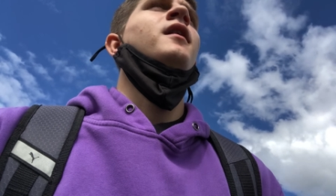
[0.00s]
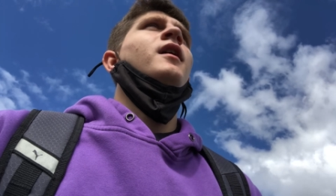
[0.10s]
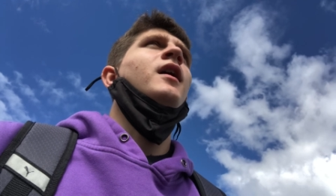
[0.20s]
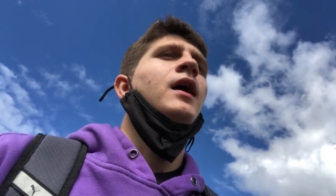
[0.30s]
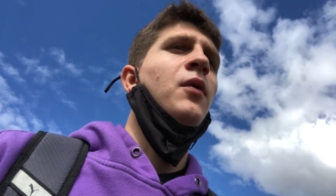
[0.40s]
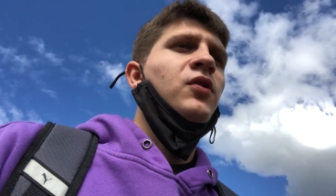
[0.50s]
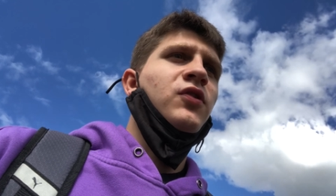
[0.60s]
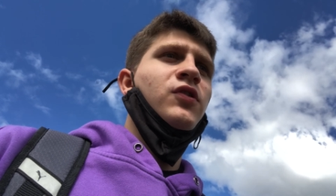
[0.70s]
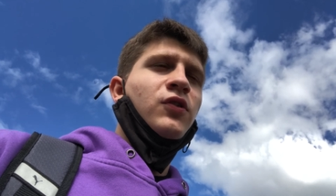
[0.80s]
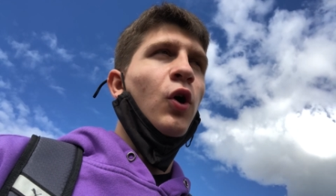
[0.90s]
Uh, it was
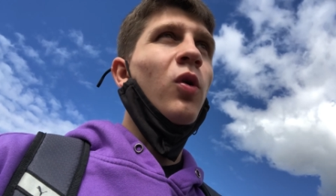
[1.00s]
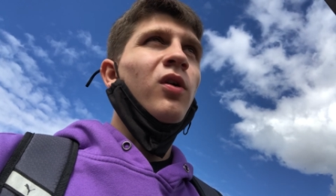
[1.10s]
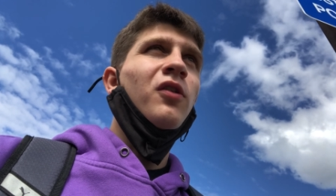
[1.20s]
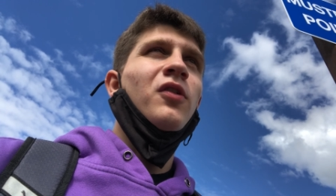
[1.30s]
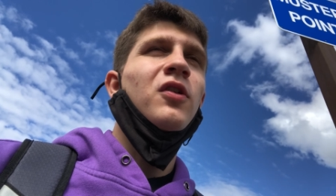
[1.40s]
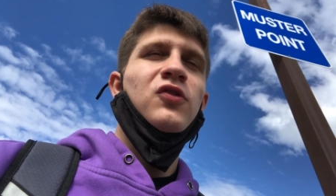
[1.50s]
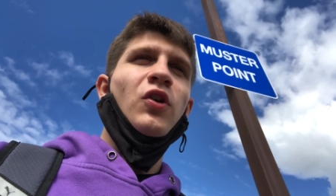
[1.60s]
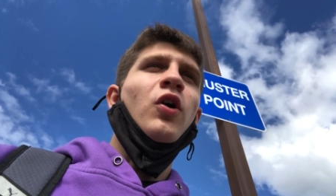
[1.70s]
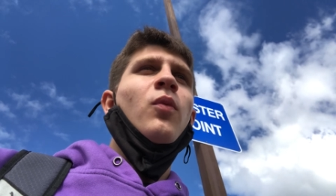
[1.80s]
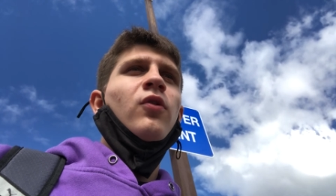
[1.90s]
Star,
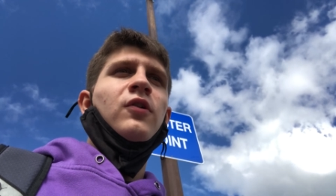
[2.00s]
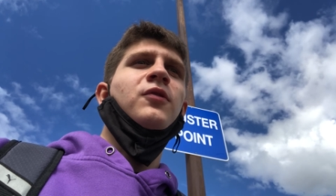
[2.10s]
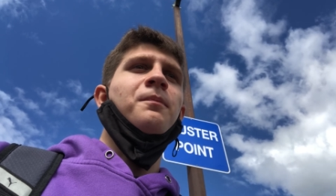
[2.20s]
Star Wars